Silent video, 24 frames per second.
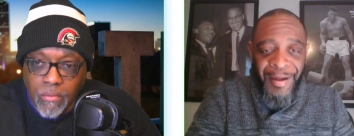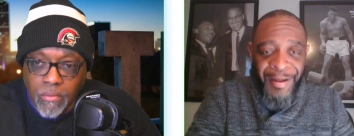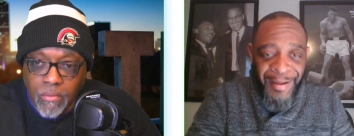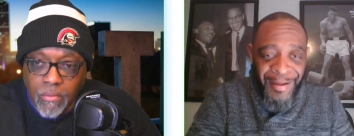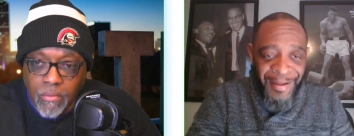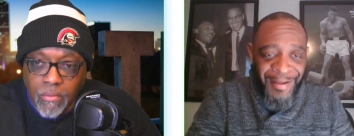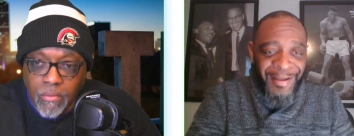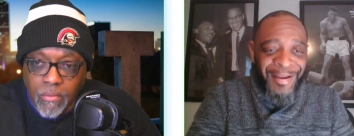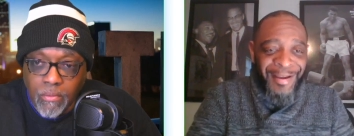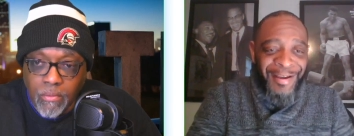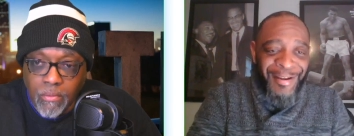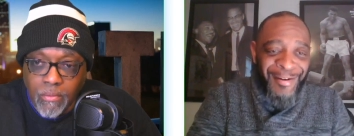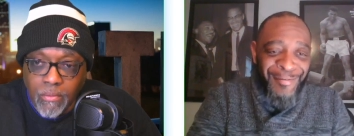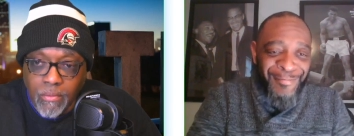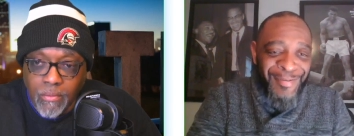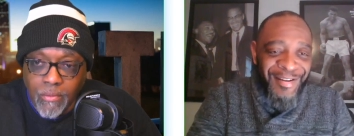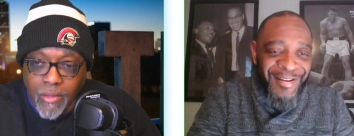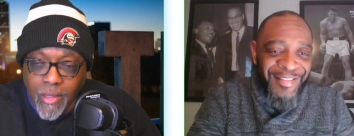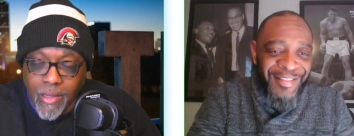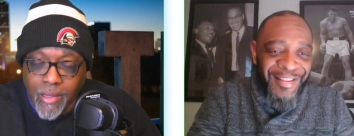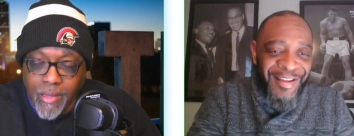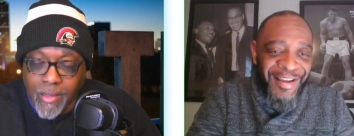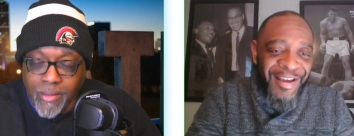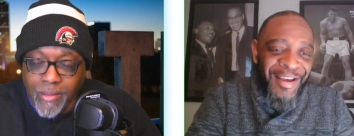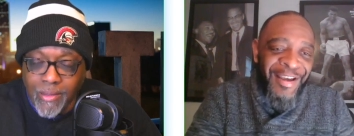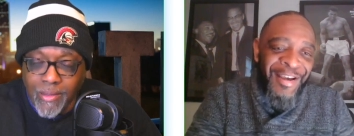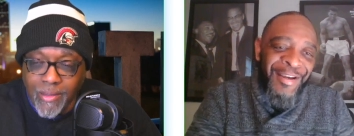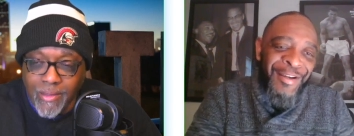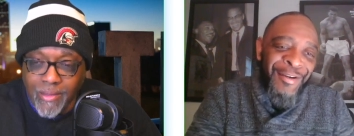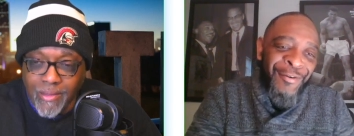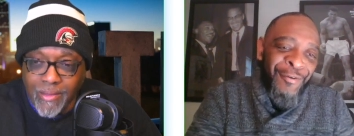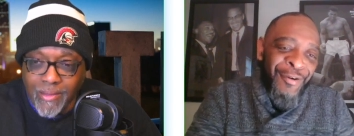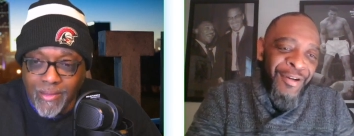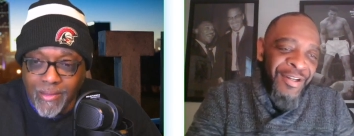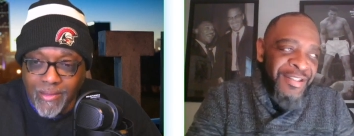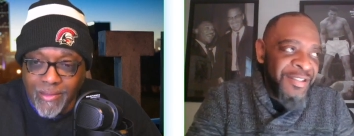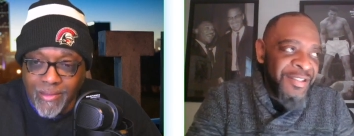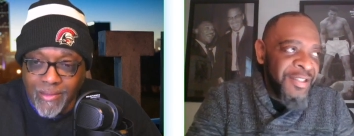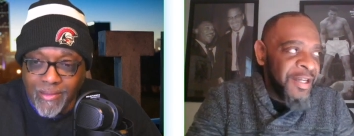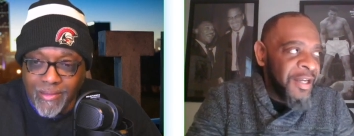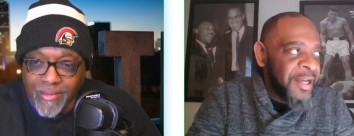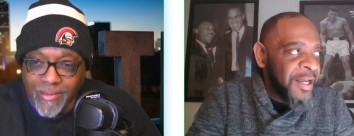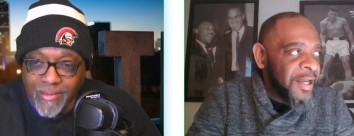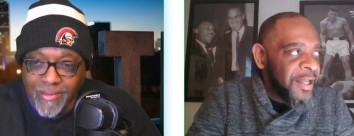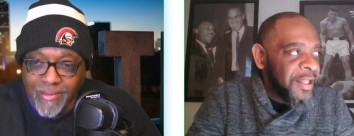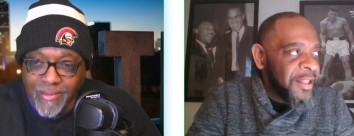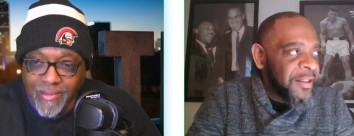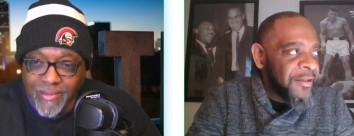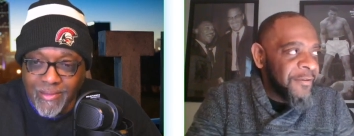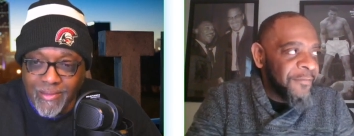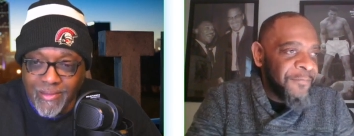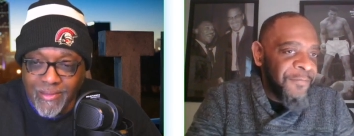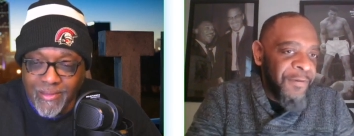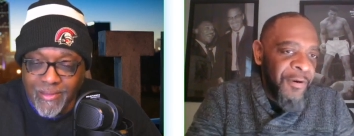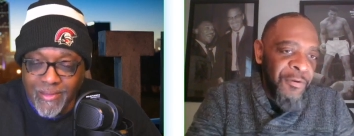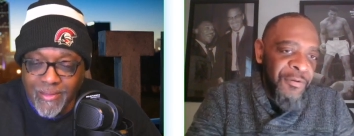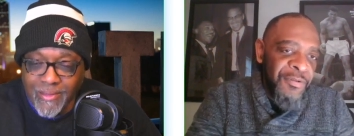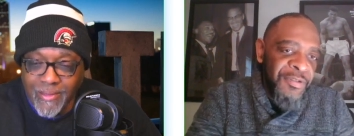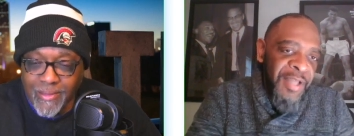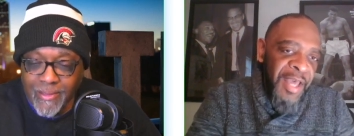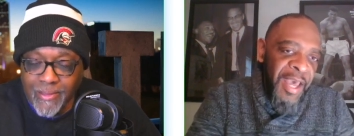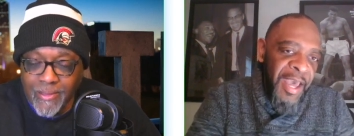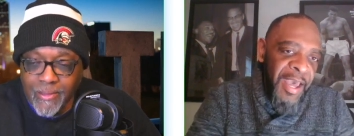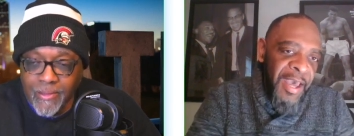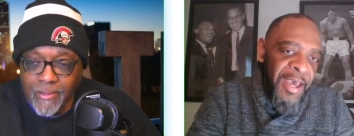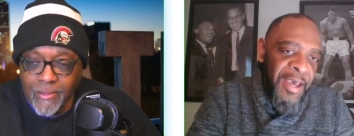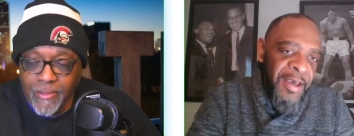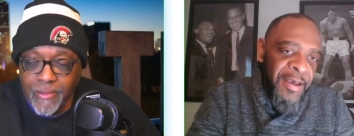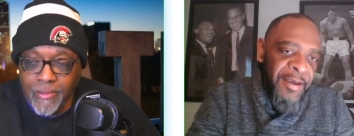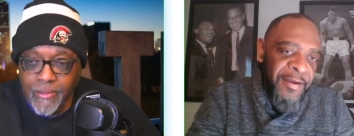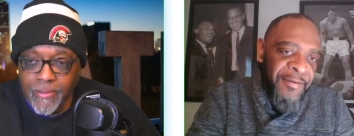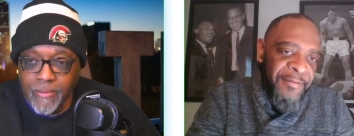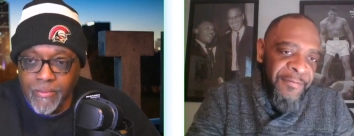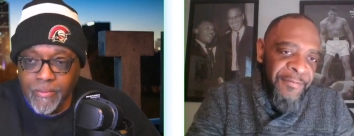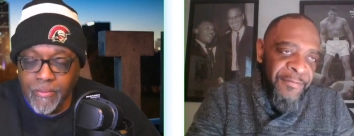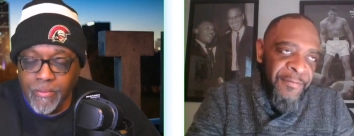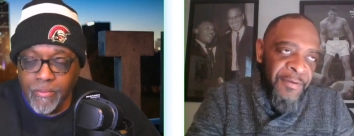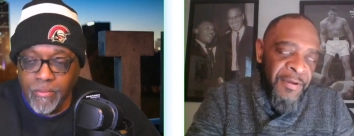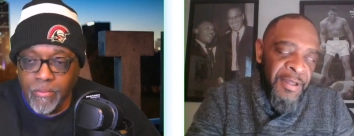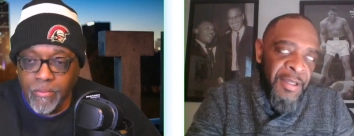Speaker 1: head, but the ignorance that folks have